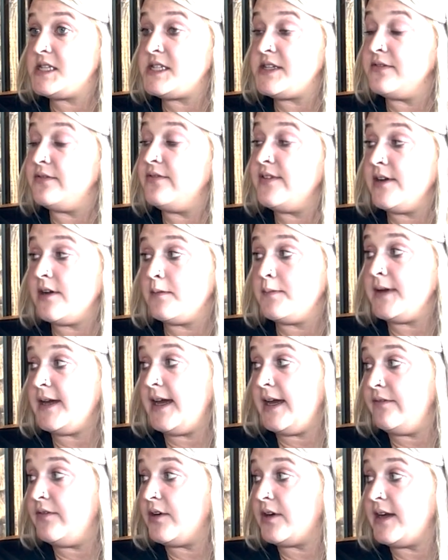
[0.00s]
severe
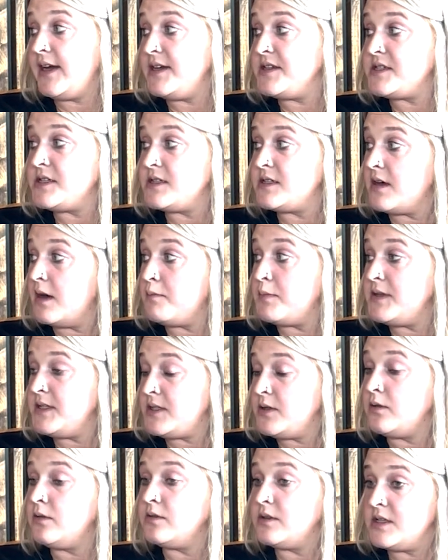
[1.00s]
behavior cases up
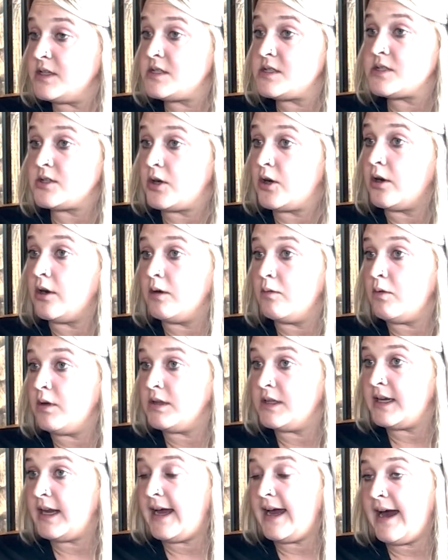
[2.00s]
until this current one
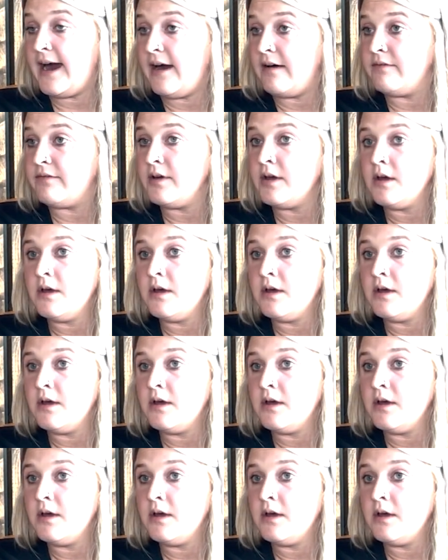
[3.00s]
that I have.